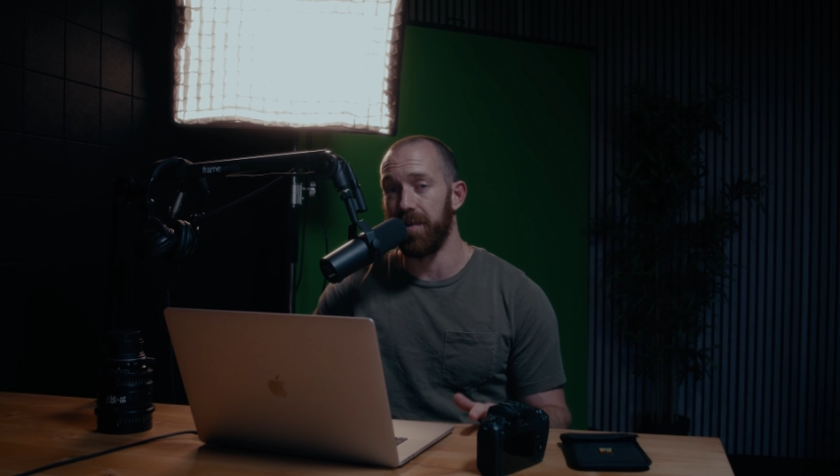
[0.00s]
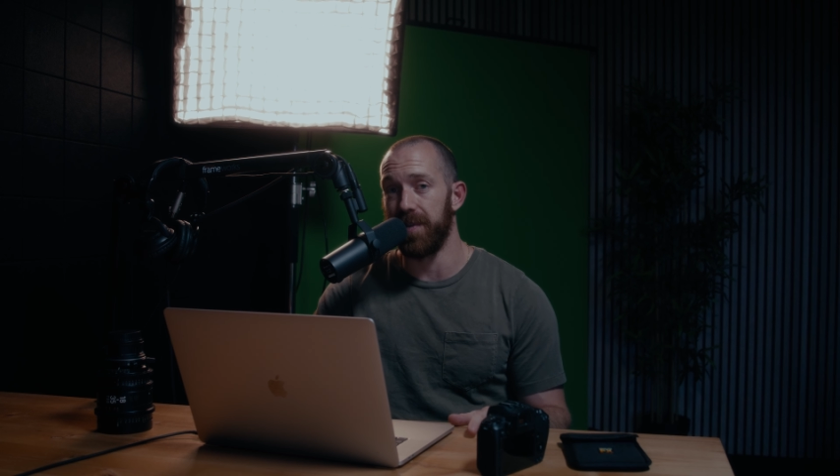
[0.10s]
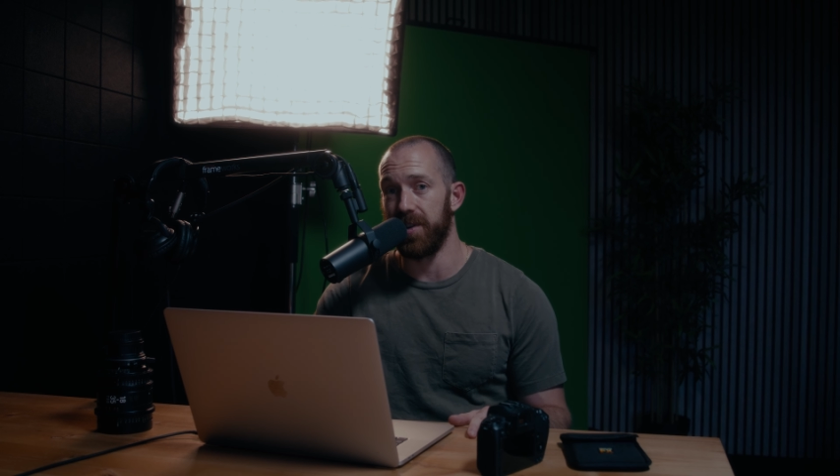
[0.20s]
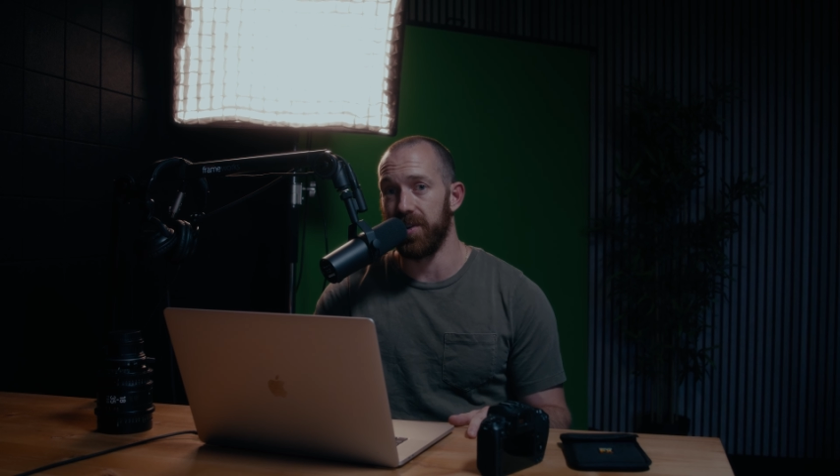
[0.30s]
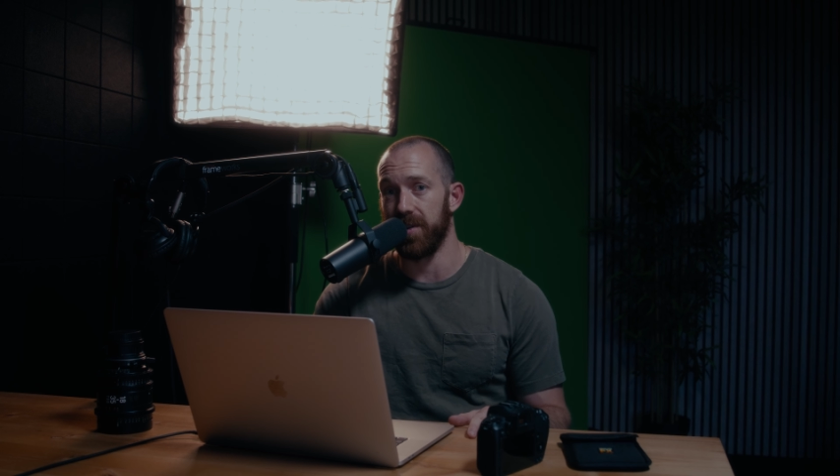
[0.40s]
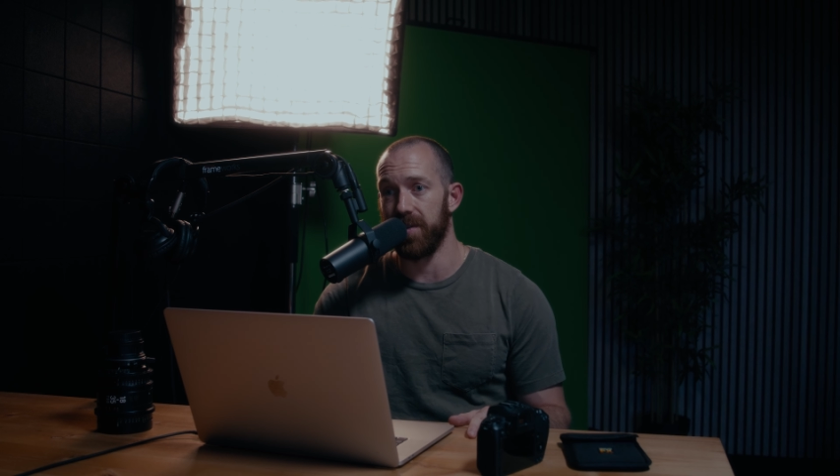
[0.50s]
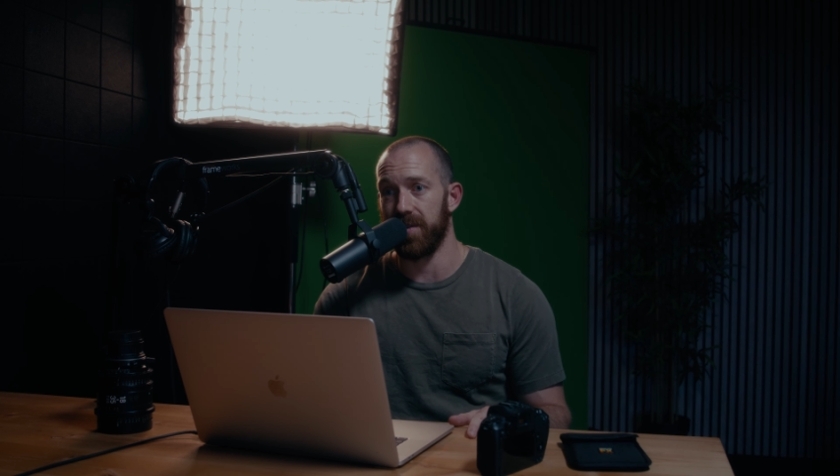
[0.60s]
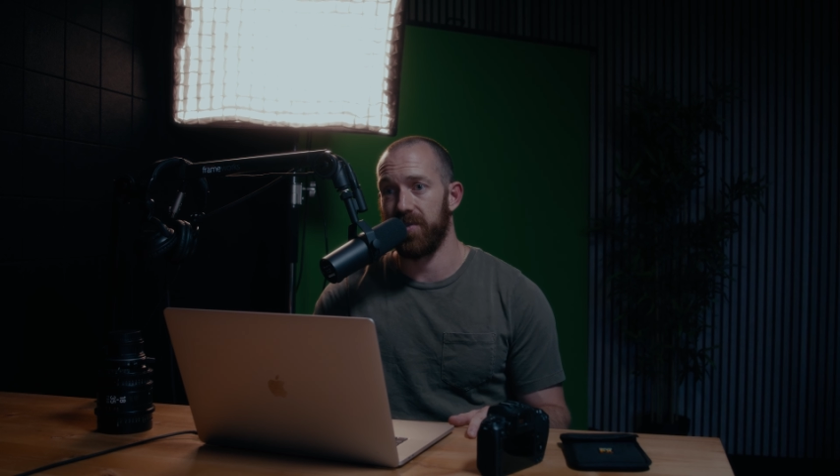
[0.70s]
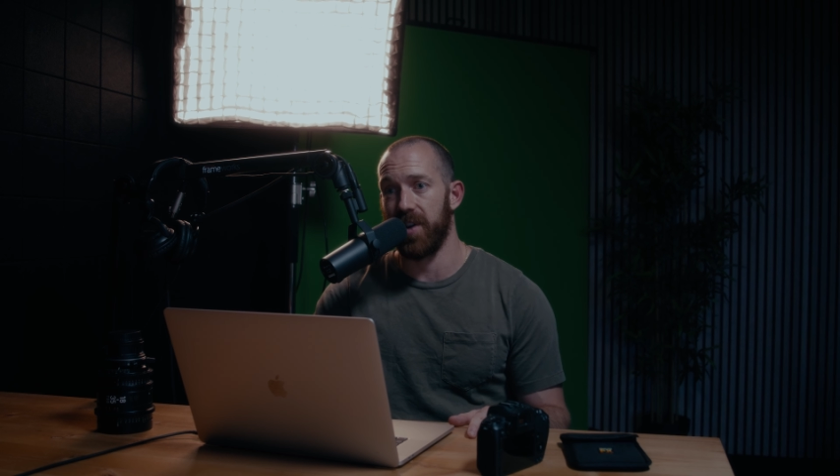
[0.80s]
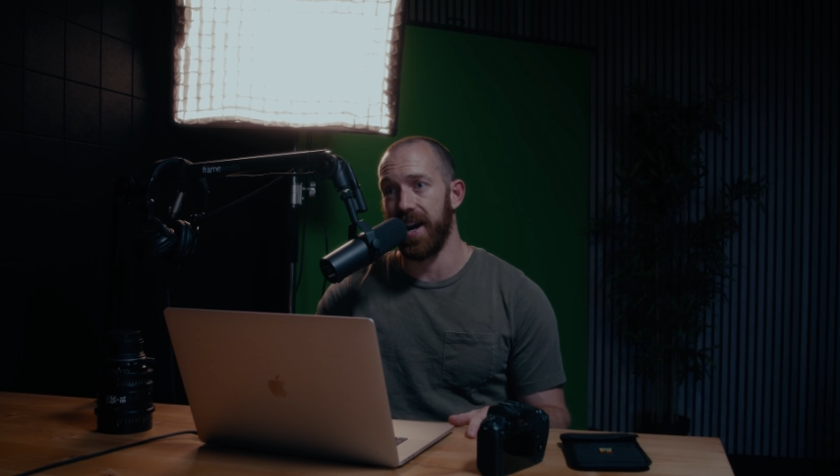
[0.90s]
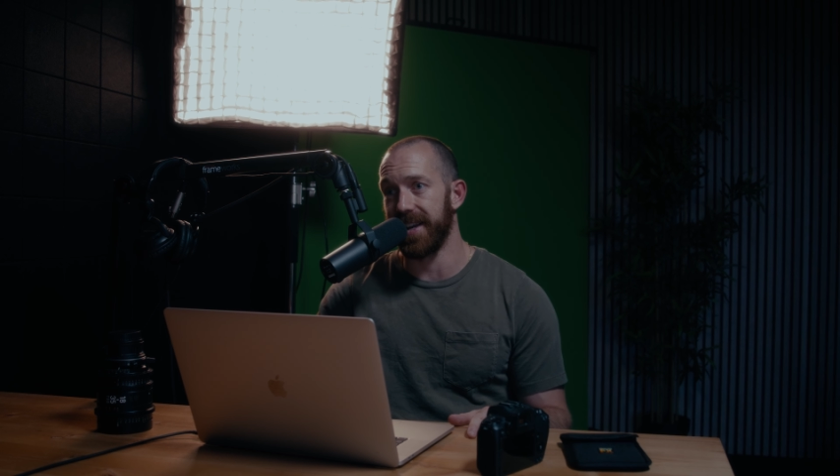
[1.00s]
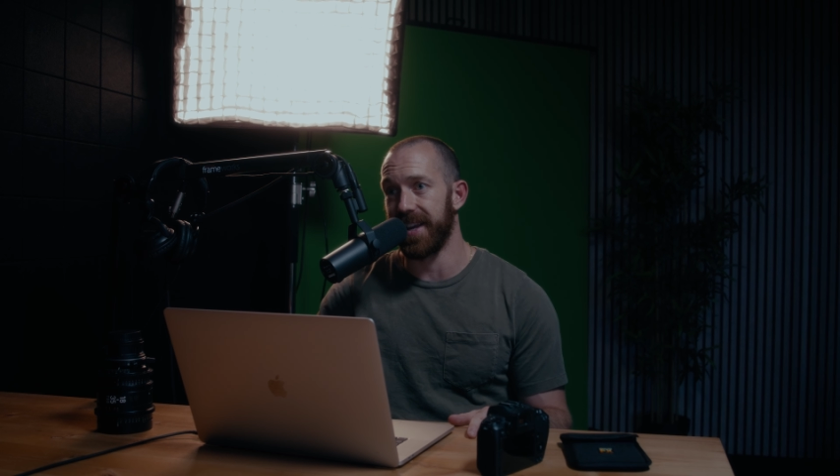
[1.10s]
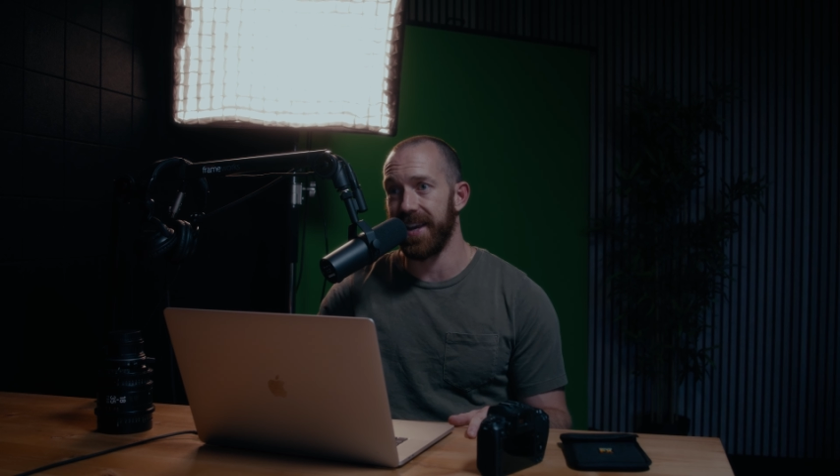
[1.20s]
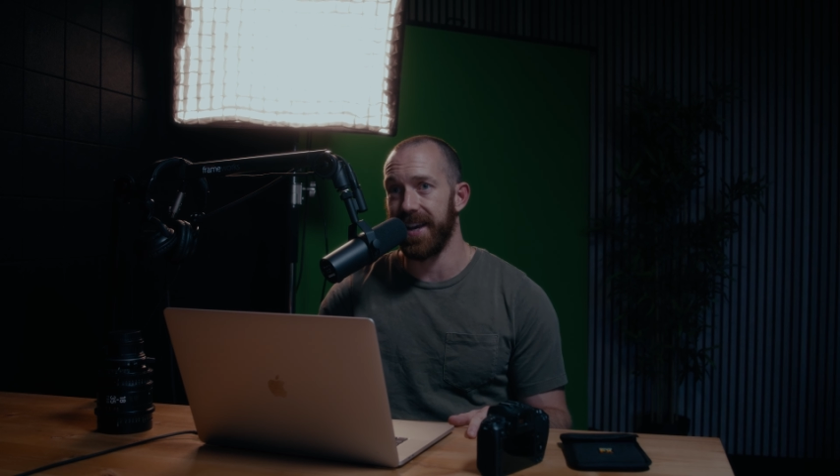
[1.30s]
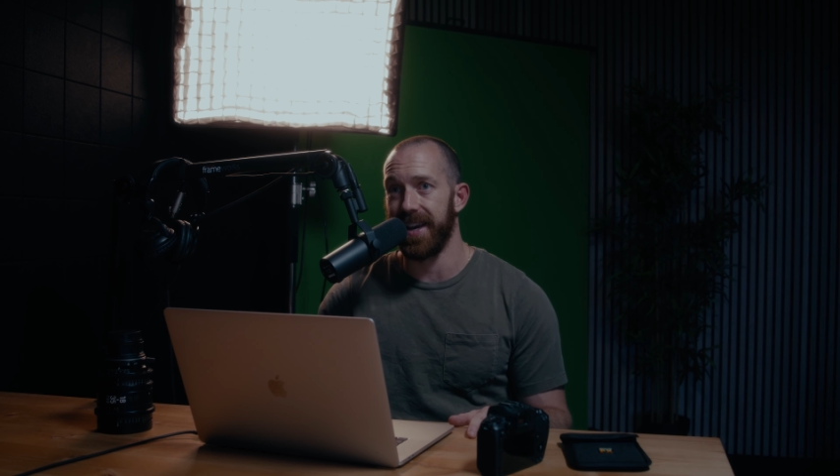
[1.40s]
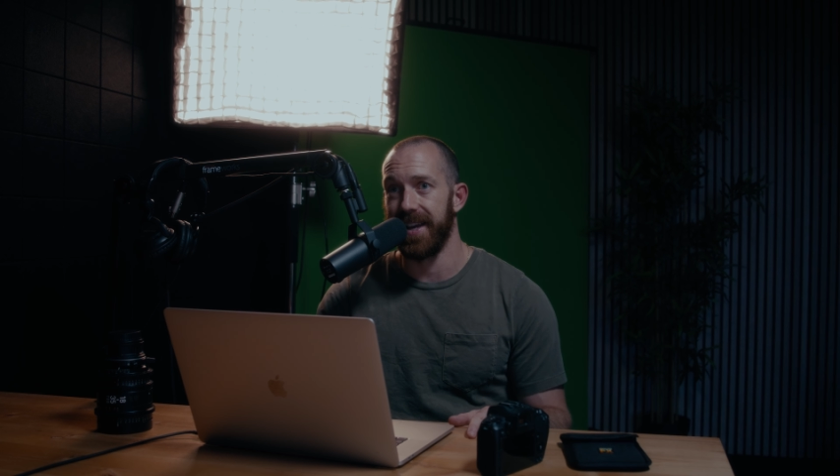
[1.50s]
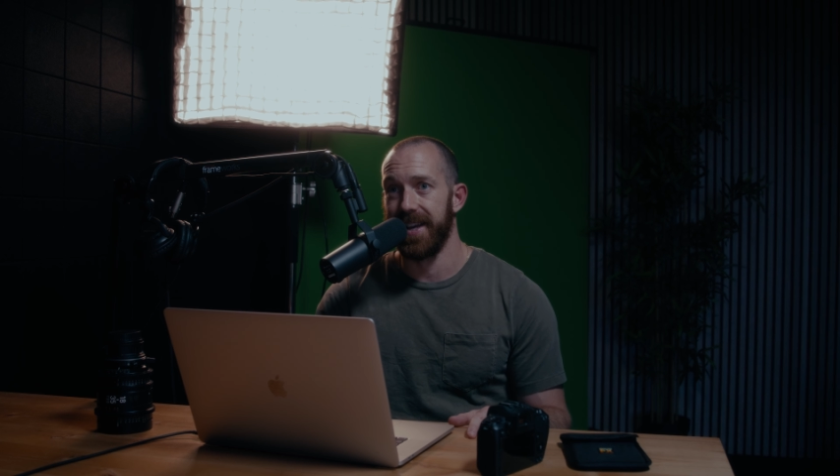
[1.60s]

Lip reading: features, trying to get,